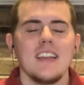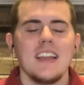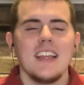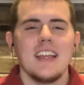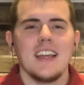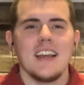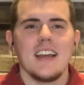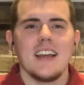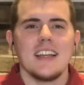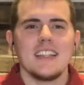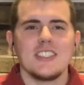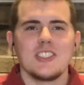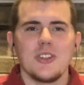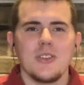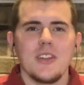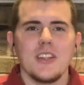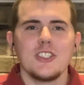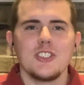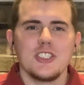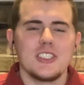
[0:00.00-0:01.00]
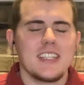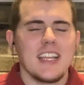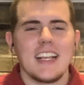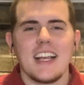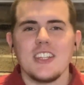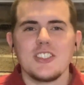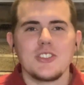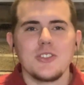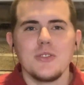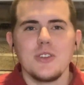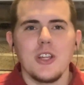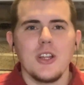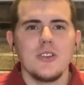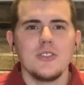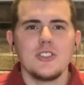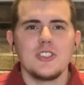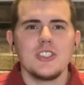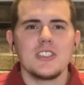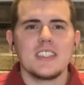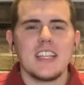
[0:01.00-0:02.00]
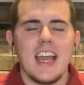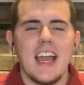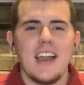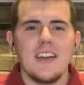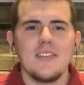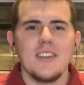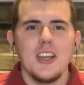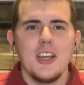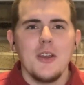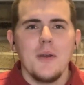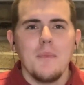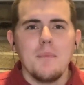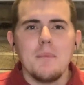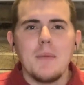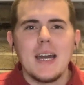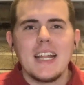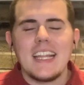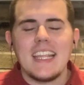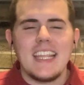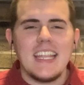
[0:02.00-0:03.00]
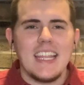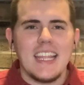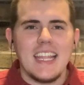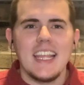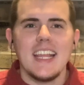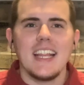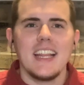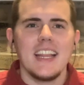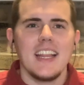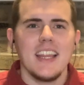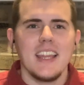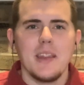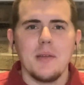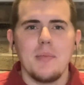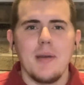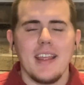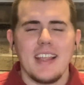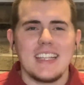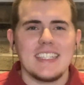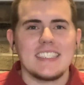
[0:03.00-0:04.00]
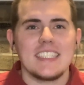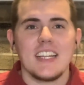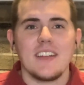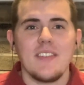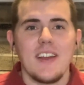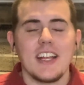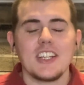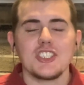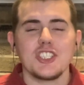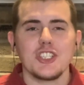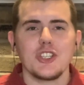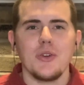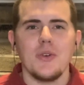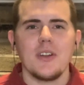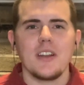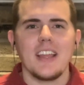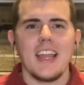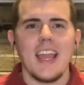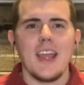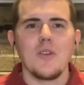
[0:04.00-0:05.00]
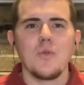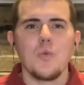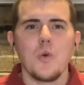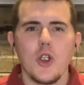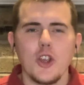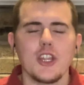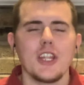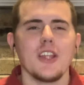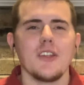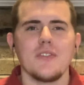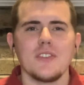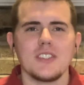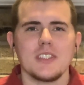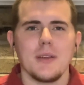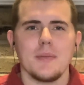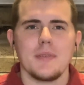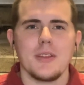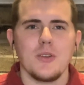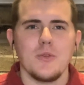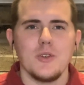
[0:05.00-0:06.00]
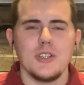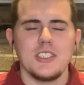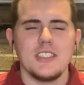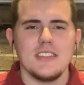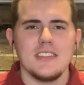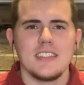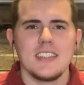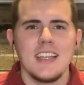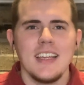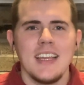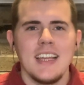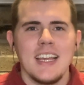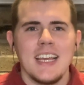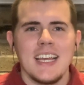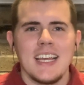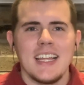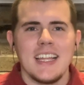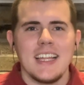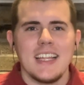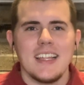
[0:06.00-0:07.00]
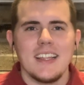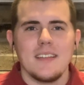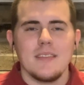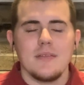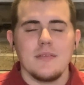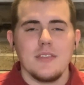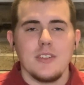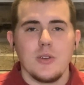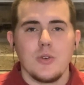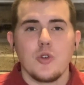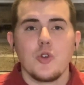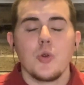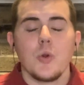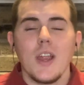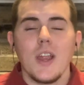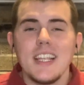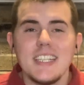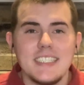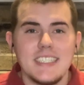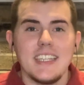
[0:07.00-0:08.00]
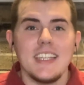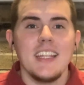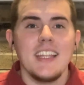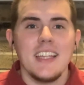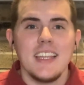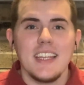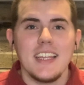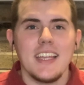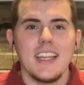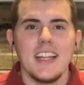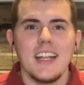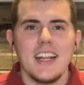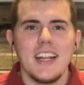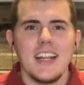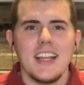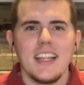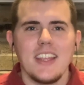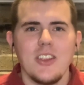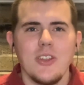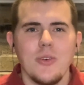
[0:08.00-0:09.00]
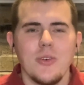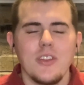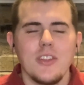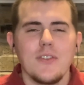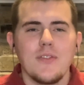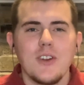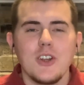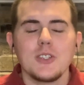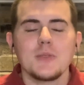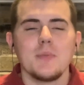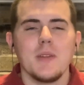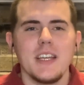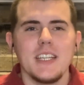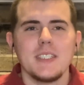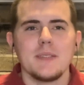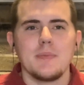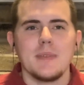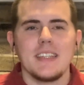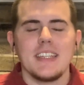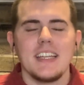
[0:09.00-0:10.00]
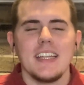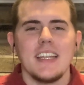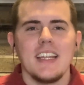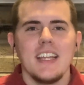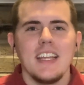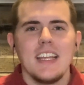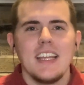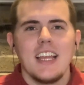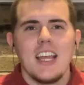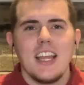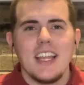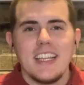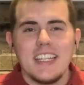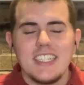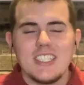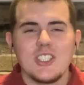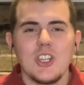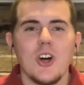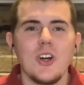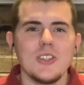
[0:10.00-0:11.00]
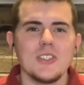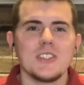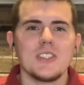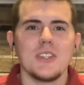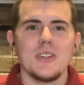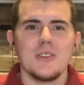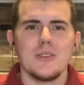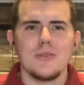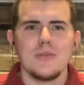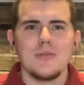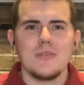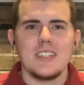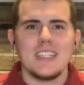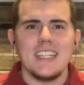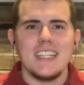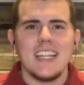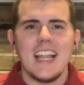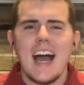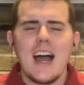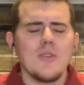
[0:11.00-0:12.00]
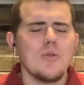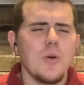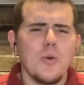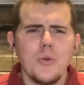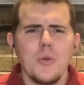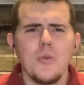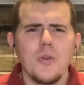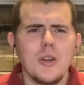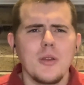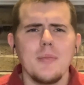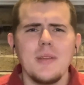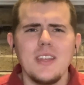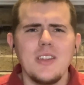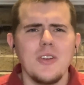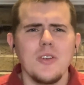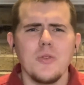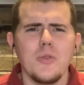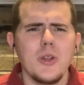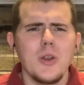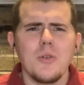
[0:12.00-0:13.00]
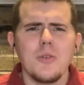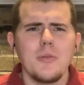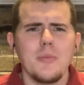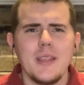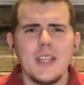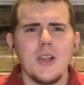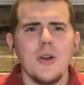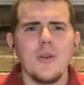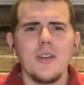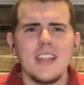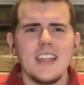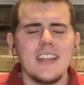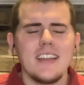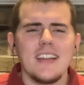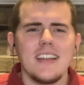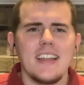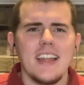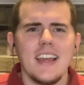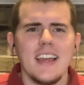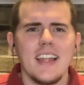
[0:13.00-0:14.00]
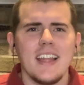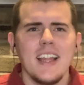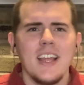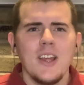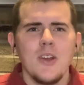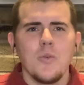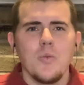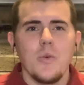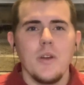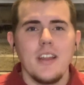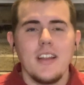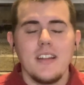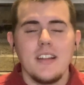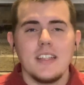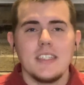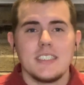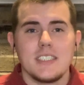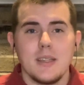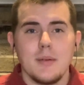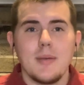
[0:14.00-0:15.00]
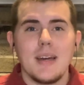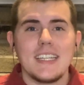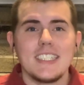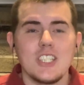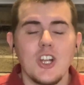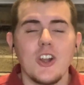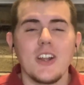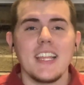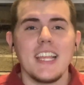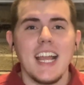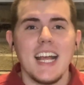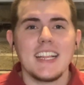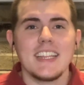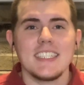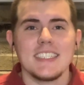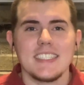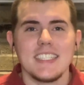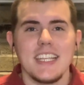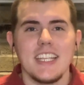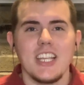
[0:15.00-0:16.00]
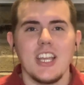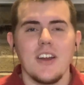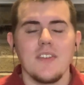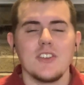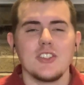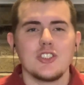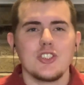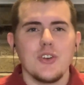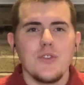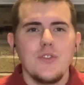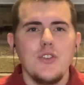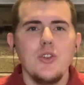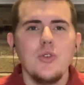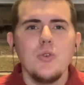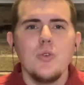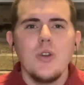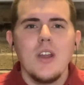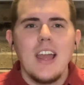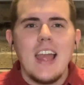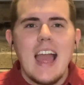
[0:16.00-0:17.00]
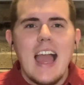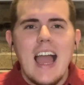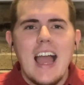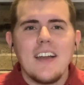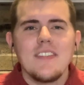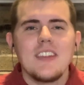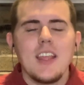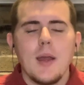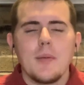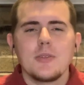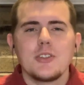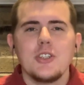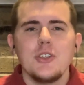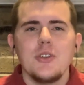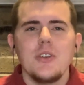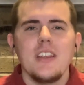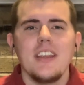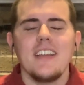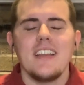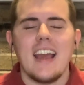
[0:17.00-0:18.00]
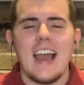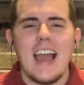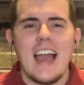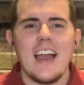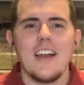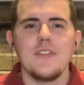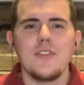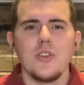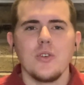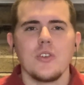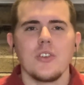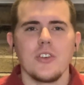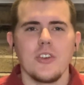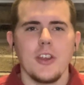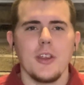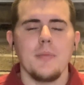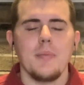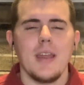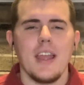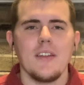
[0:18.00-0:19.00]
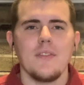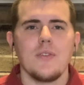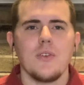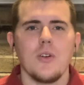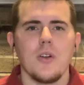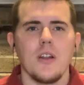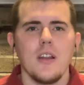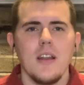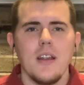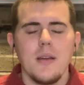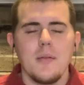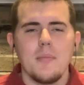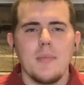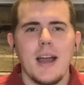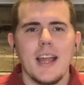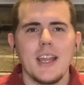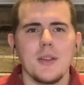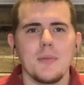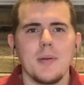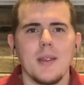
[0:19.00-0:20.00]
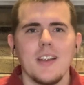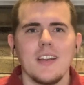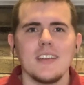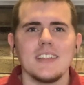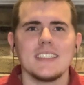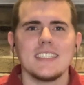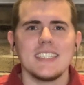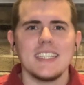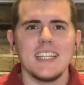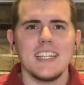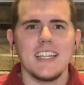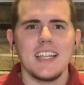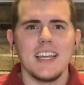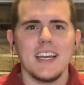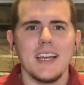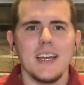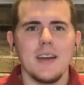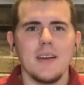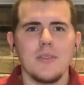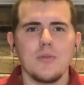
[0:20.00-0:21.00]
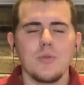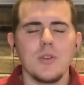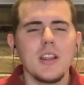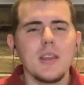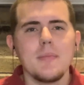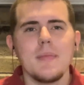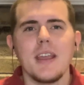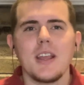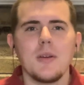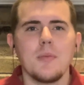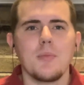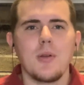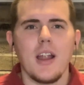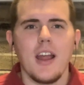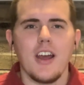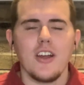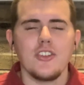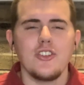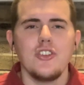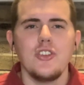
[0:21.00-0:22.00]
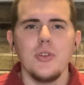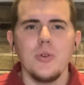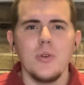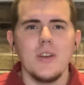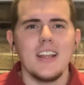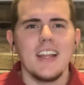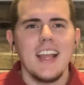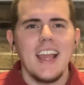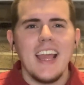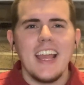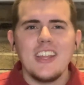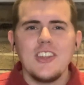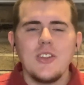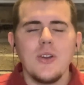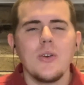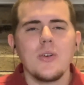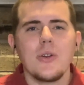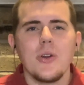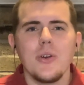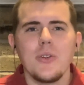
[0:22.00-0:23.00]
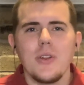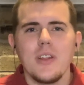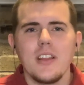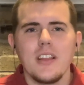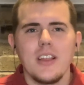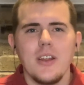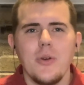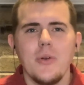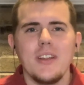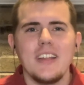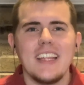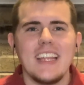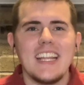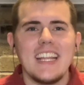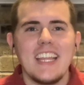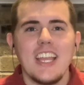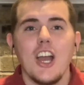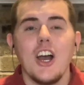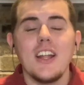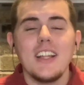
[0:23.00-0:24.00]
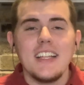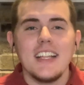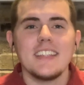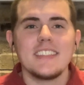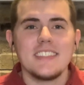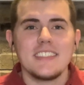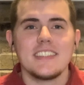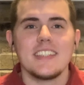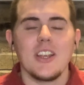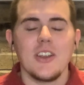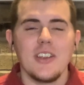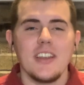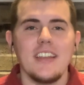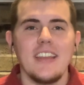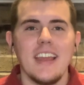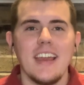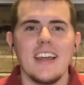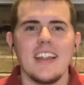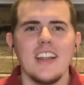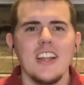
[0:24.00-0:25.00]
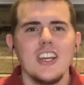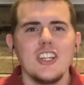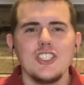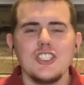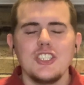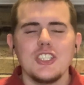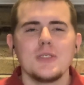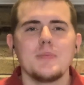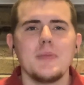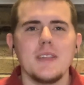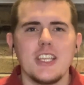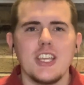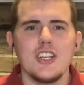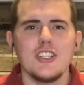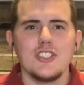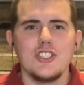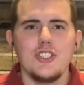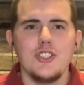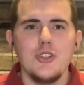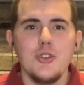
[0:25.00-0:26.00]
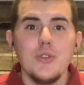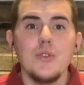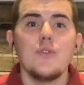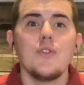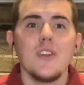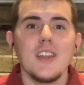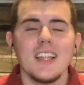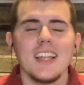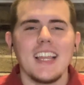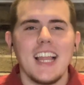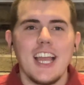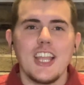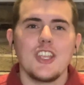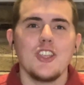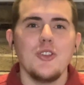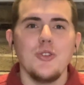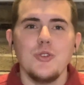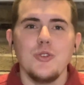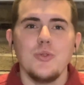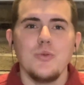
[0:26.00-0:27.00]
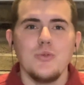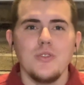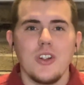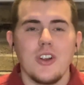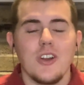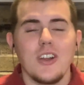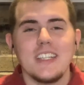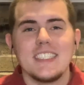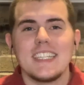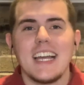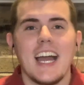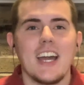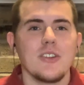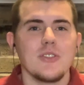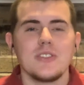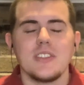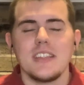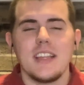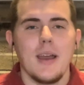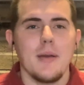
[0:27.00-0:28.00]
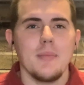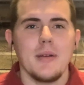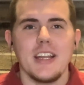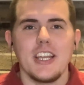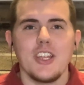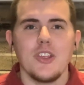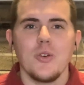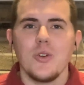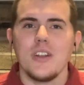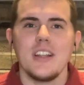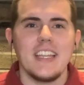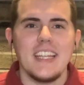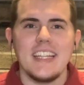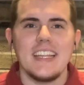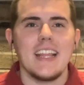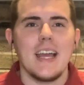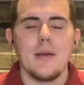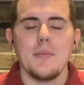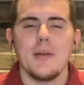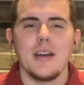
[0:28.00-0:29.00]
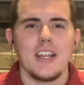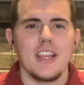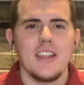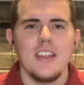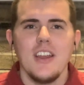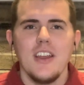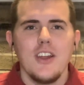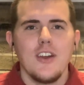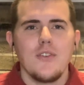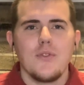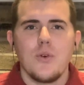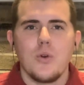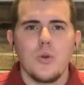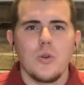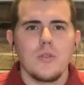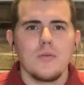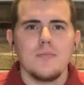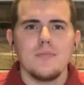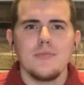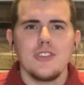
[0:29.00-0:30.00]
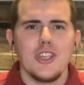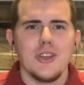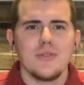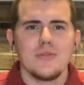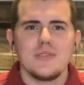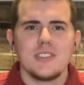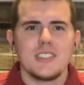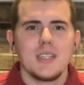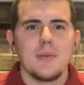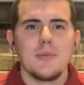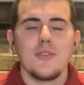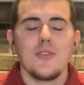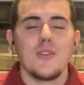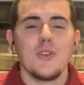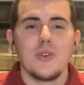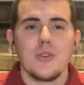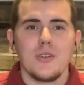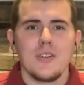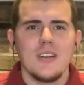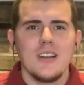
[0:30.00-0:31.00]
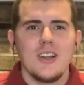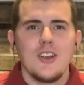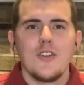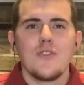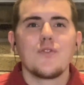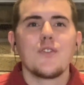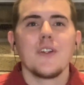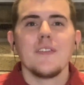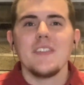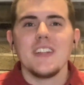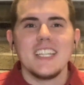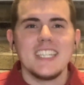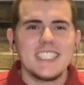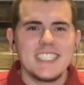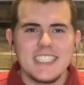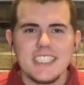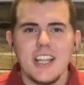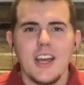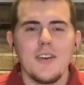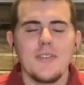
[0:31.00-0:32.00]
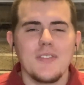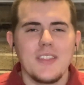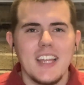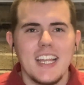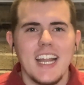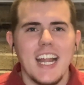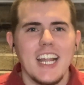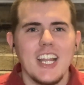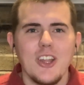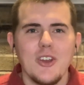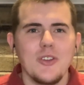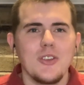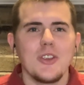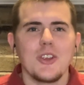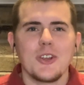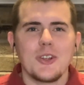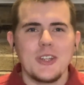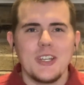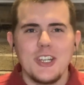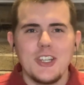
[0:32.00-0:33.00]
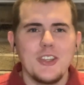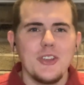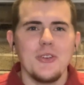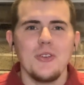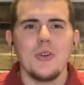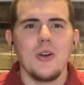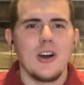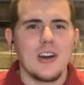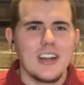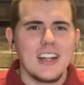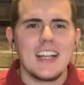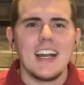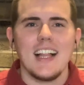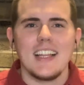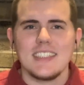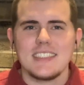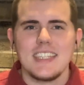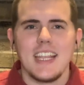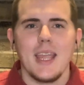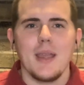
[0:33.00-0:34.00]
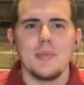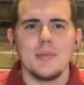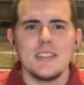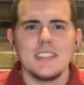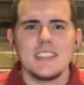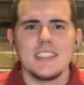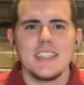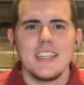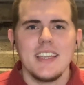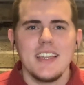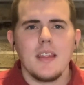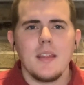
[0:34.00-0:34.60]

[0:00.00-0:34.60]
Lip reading: And so they'll just take out student loans just to have money in the bank instead of actually going and working for something, which is, crazy in the first place. But then it is also not what we want to be doing. We don't want to be going into debt when somebody's already got this thing covered. So if you have the opportunity to have your degree paid for by your parents, then really make them proud, do it, and don't go into any unnecessary debt just because you feel like you are entitled to that money or need that money for some of your frivolous stuff that I know you're going to do on a college campus.